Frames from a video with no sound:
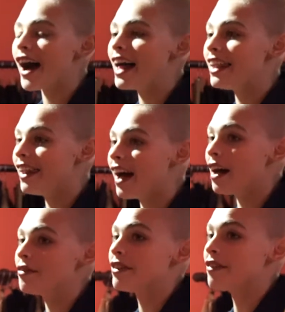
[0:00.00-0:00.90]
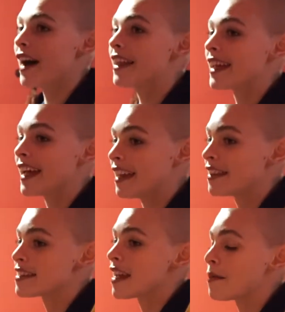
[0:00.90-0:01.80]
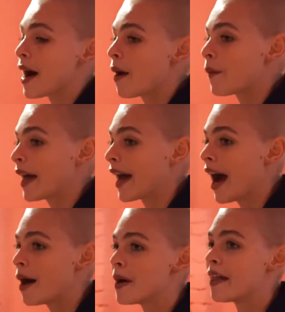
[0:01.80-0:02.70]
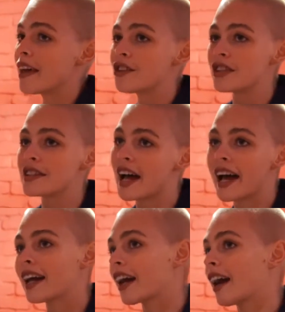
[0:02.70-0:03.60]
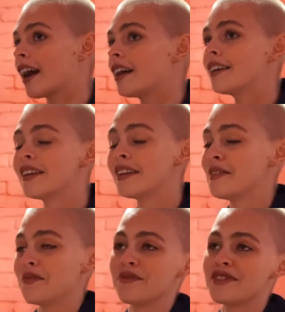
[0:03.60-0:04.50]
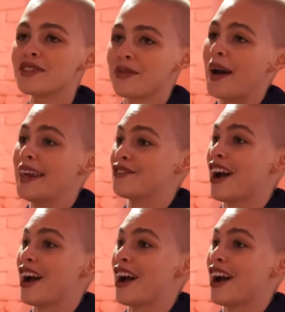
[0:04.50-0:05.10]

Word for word: same. I love the fact that in the same. summer I wake up and it's just like you 20